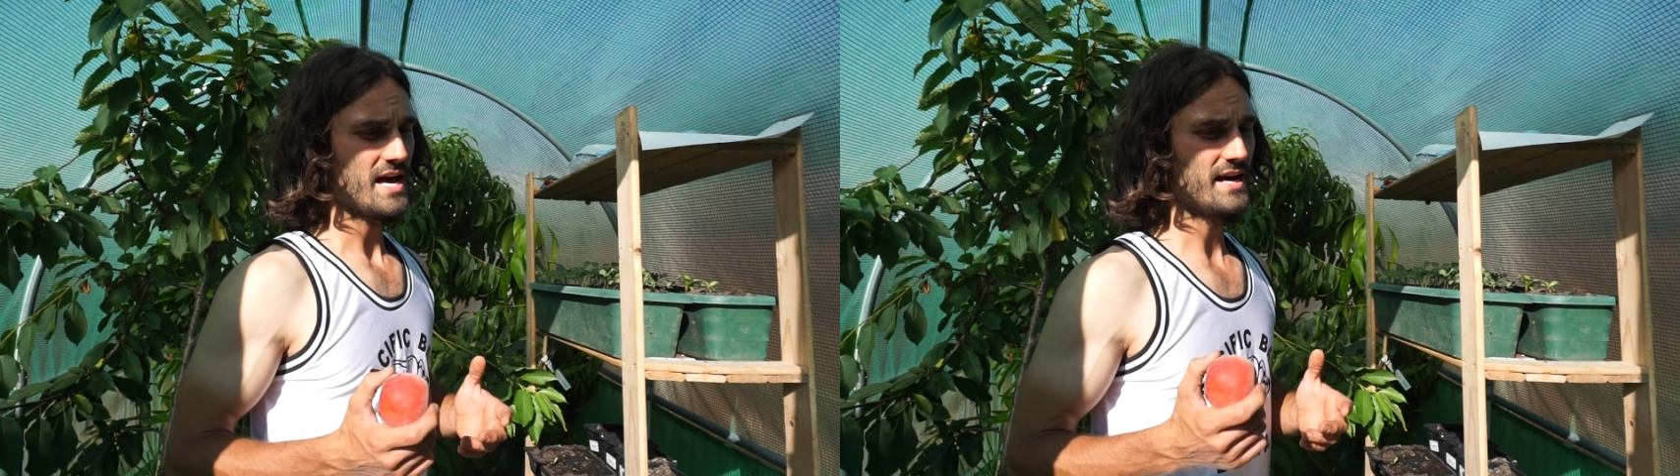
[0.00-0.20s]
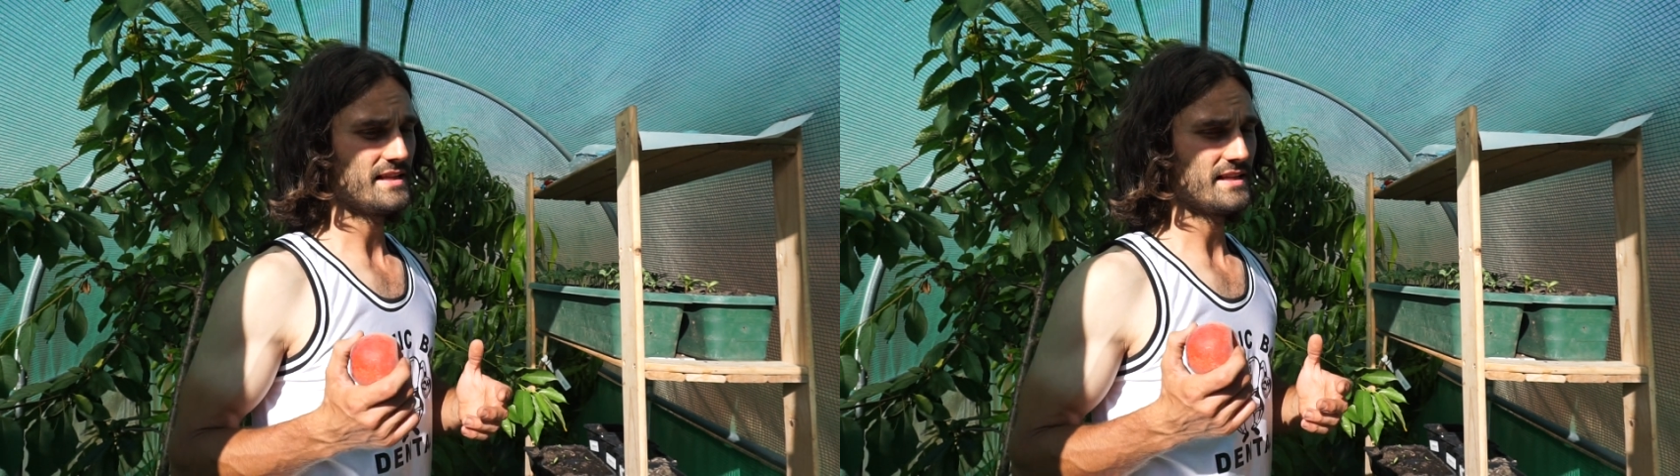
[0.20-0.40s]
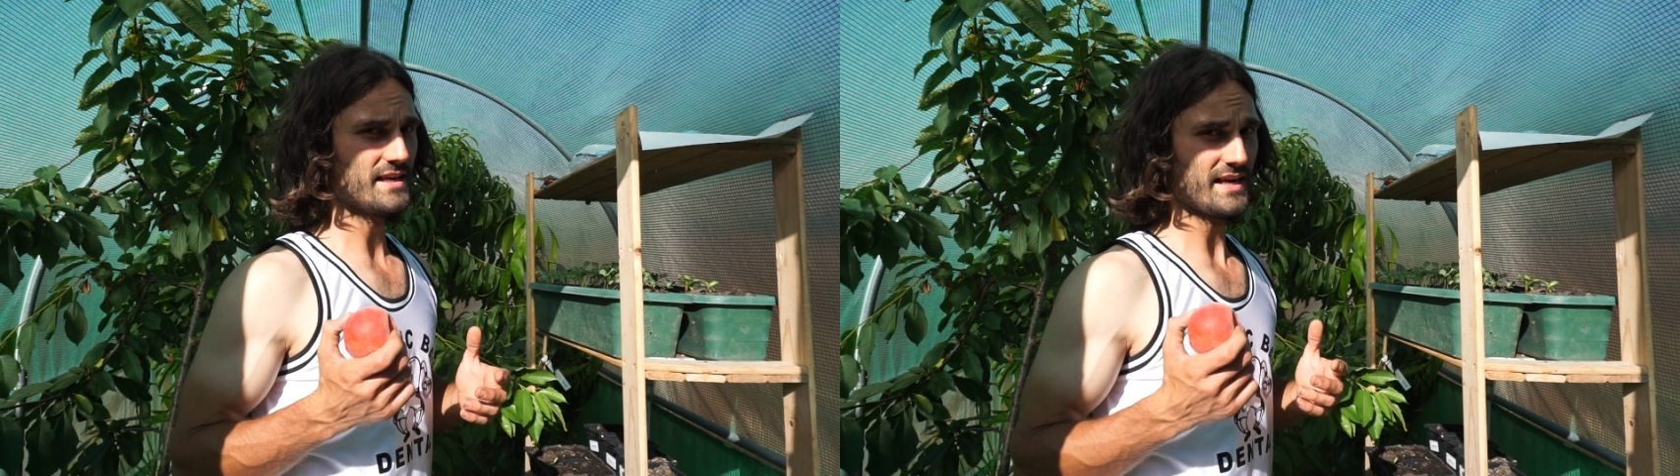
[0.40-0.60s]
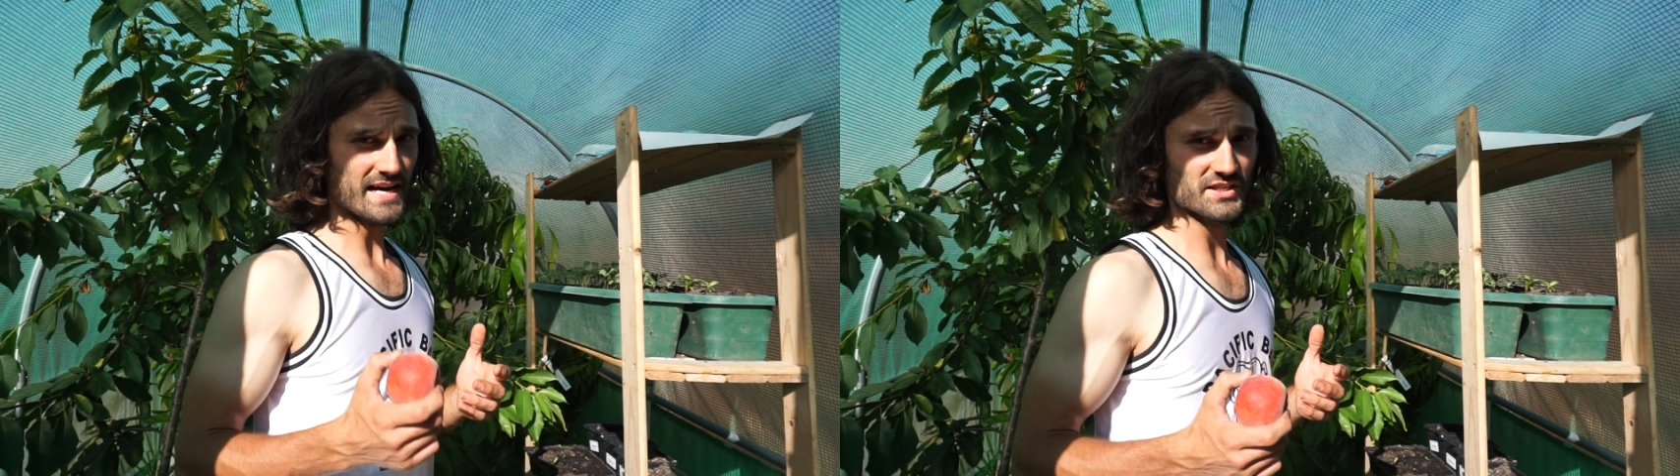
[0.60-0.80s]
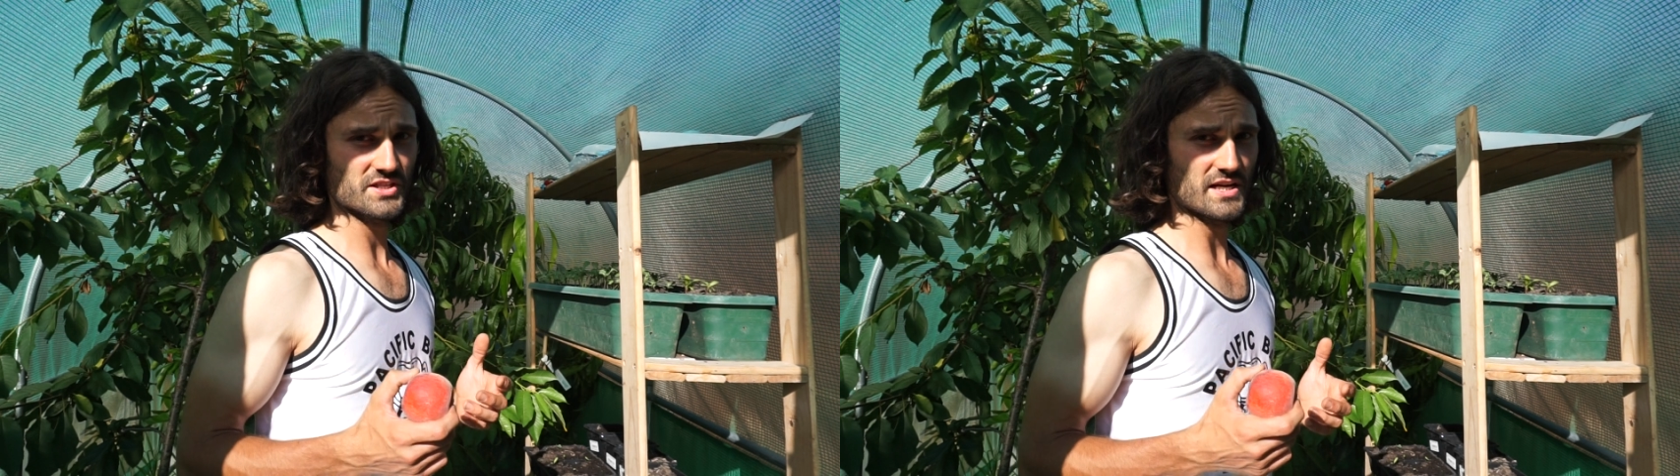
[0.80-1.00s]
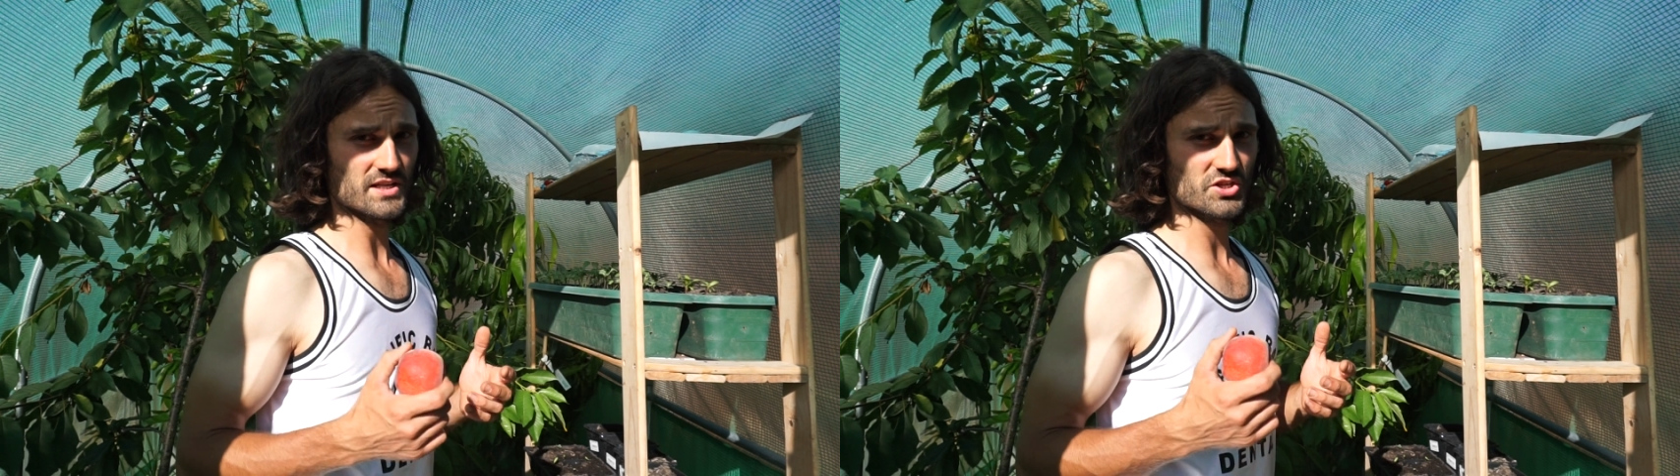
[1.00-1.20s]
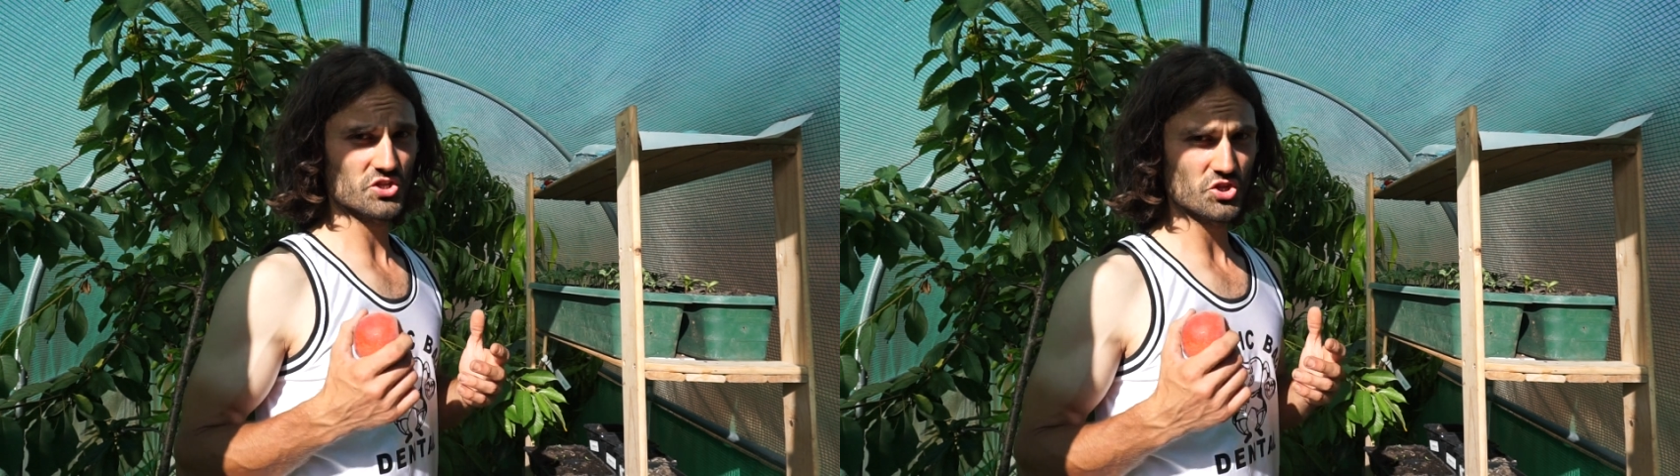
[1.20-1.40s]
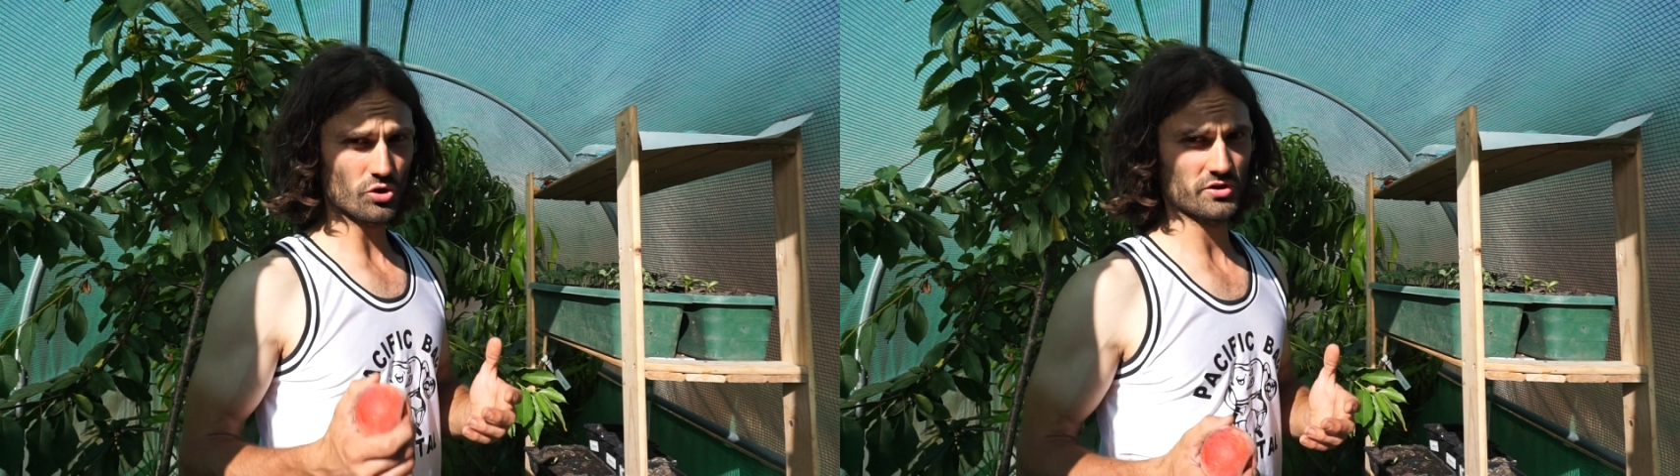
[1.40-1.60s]
And yes,
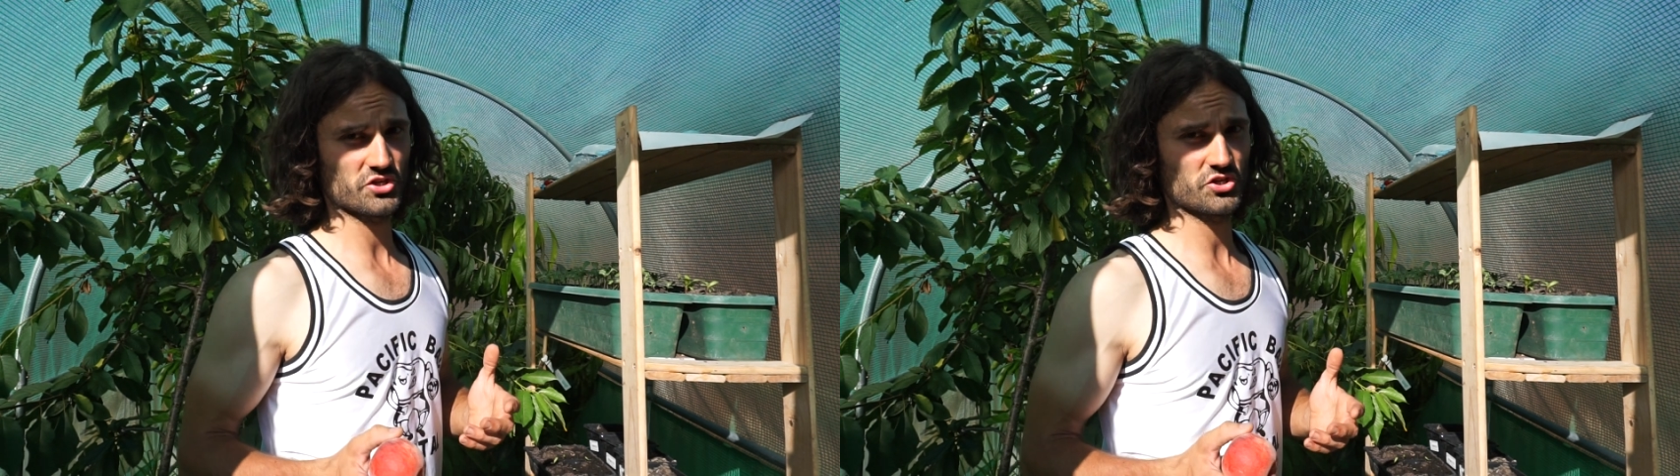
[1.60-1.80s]
it's not as